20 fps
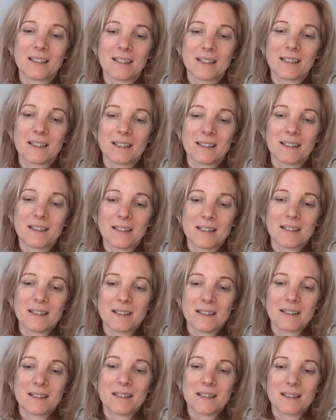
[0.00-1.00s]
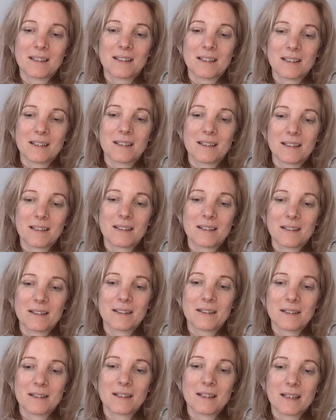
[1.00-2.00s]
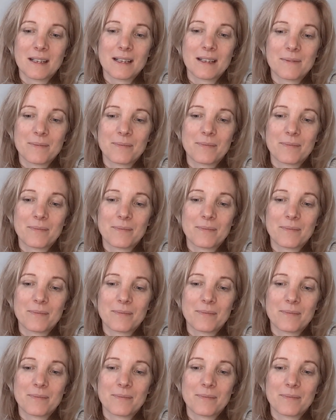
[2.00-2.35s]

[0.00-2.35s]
Nobody speaks.